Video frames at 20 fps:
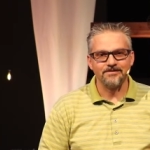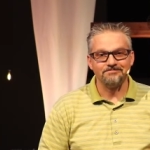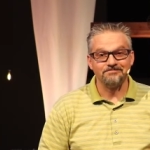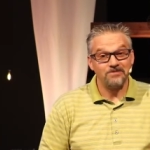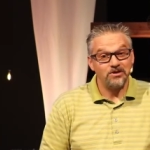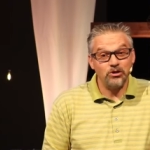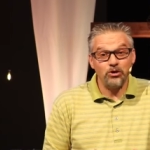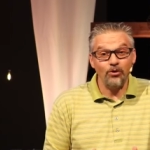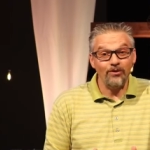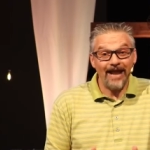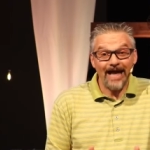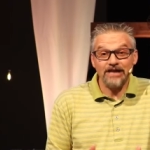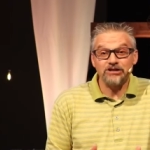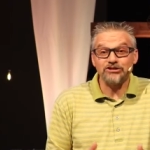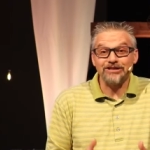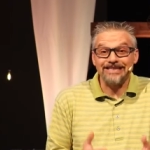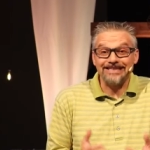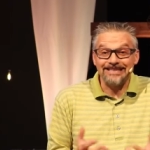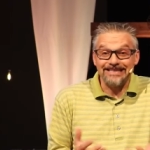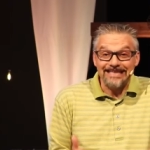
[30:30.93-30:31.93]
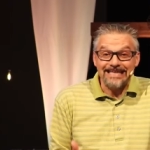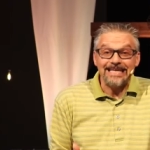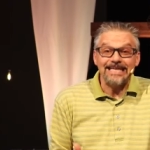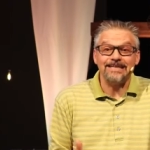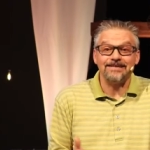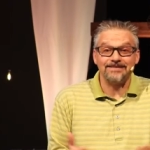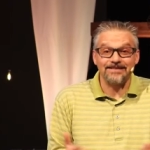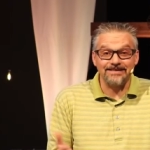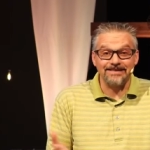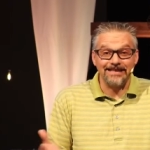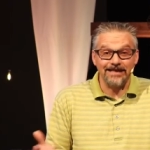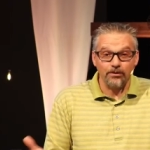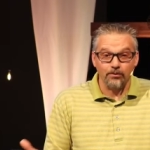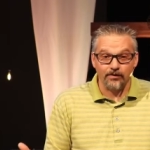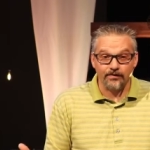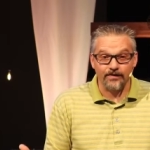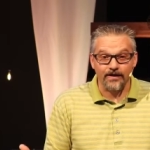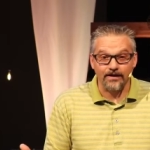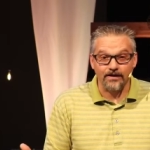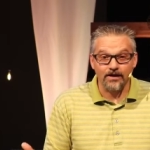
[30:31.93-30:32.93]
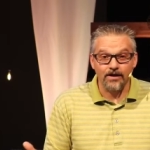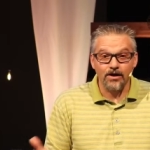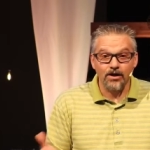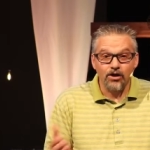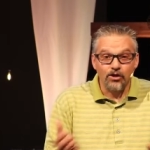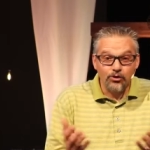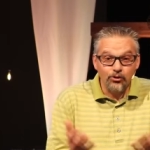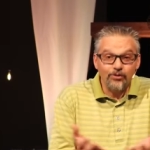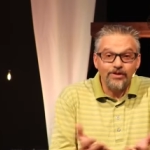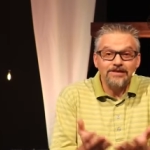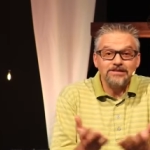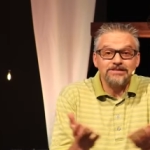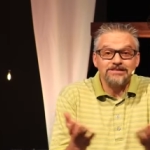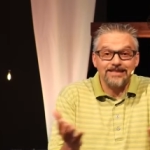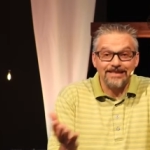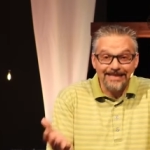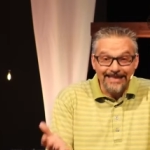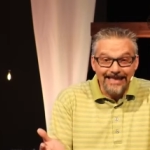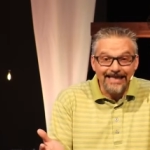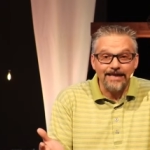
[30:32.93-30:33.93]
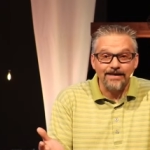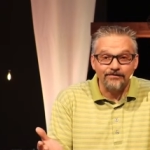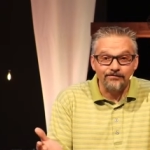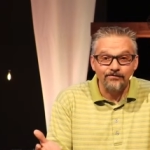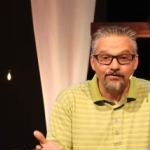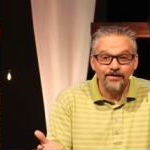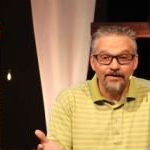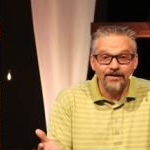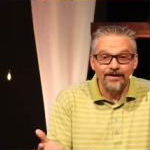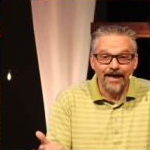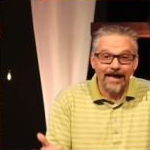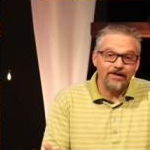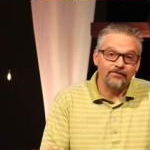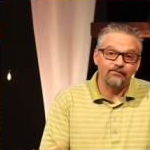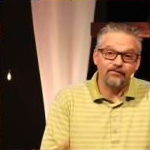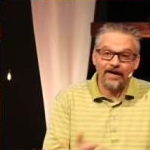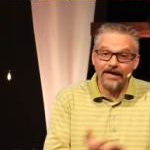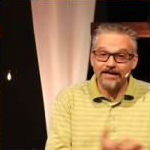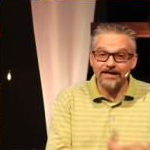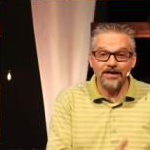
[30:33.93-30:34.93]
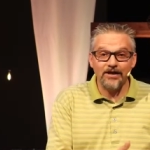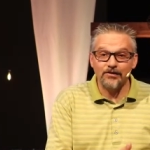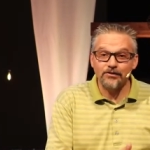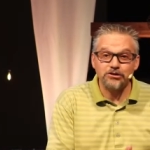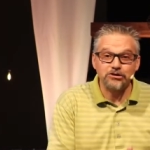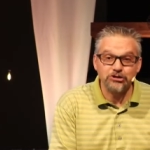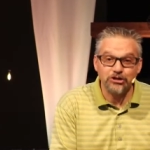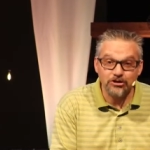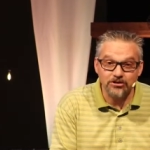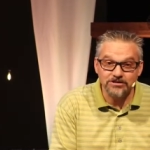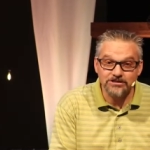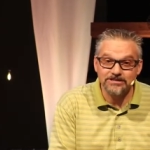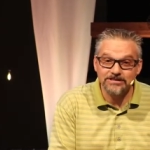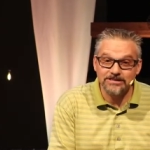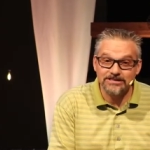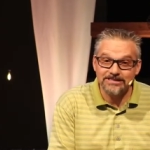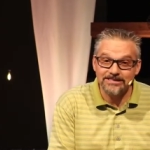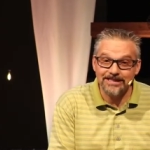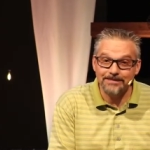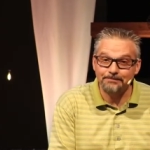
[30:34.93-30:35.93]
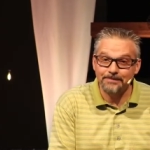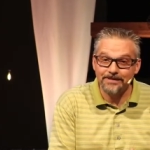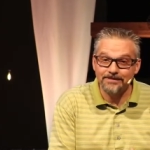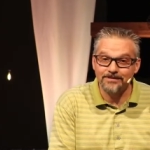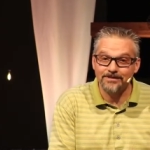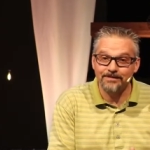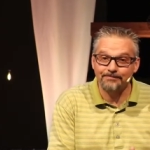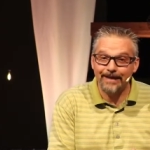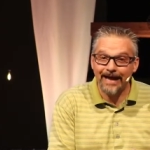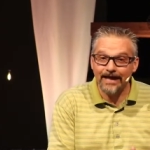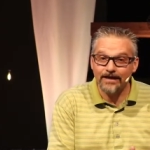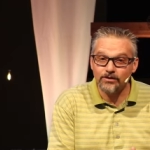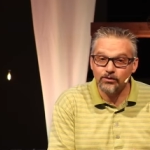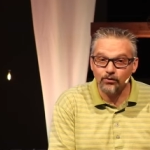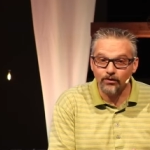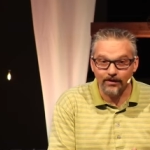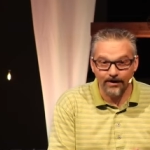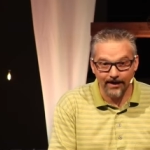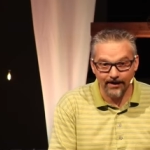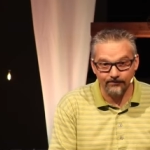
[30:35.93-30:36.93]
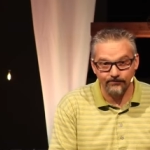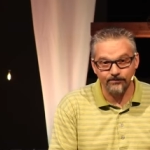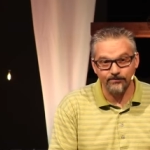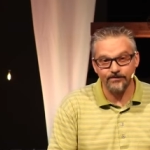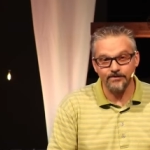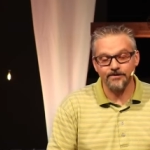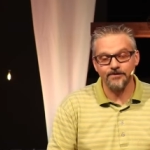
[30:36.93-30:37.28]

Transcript: You don't actually need to deal with it. You can just leave and find another church to slip into the back door of.